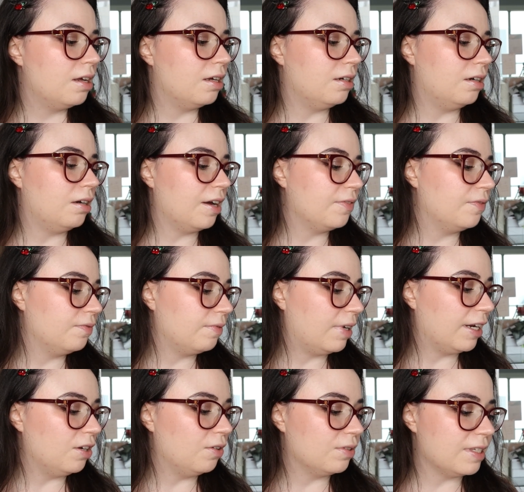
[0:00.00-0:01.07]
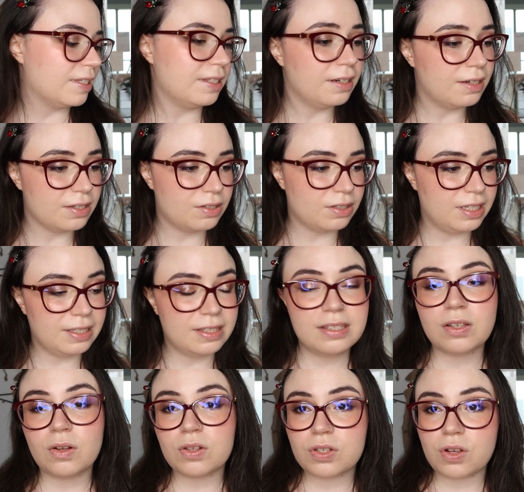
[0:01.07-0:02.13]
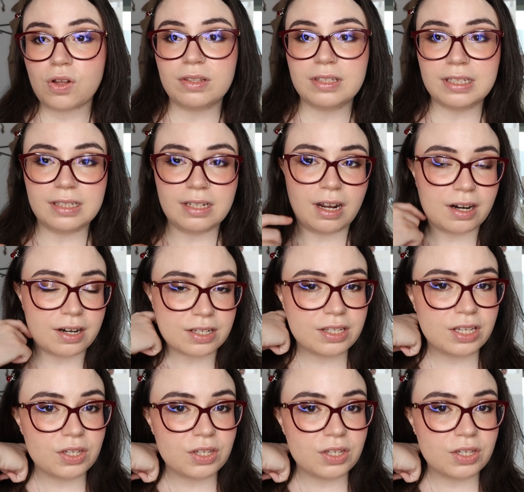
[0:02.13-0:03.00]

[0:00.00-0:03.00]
I noticed it's also on the NARS